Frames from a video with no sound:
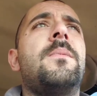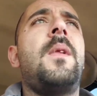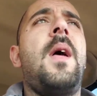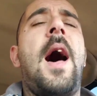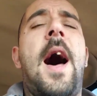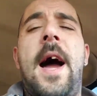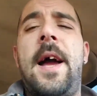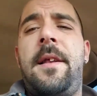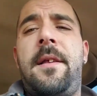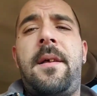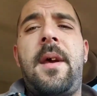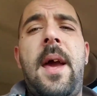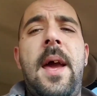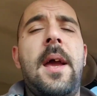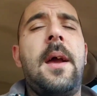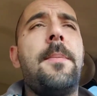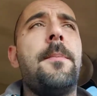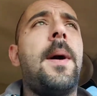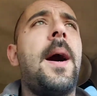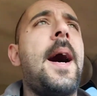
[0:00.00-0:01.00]
I
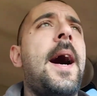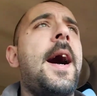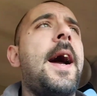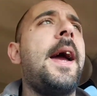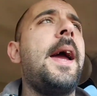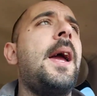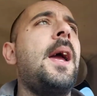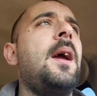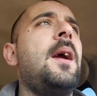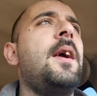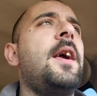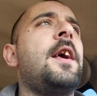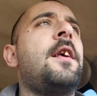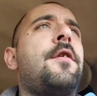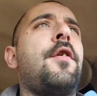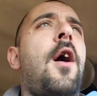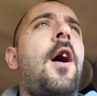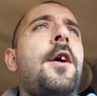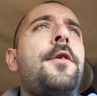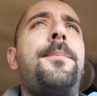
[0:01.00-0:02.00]
take my
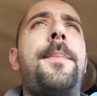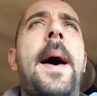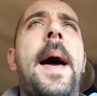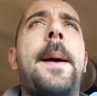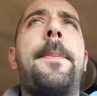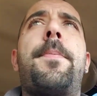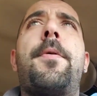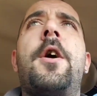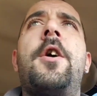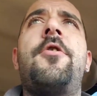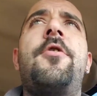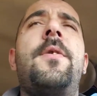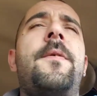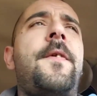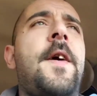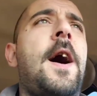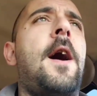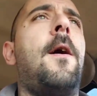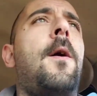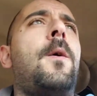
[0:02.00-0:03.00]
exhaust back pressure
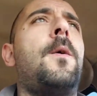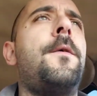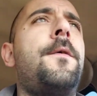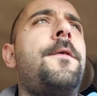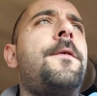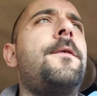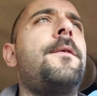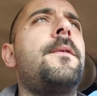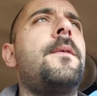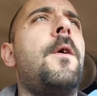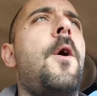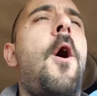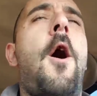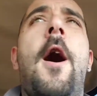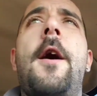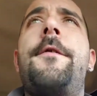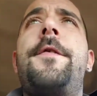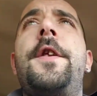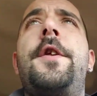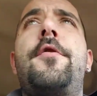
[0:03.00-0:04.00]
valve
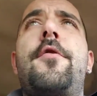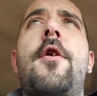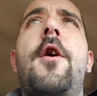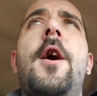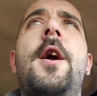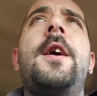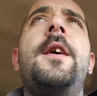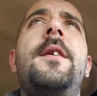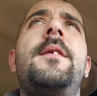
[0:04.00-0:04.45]
off the truck,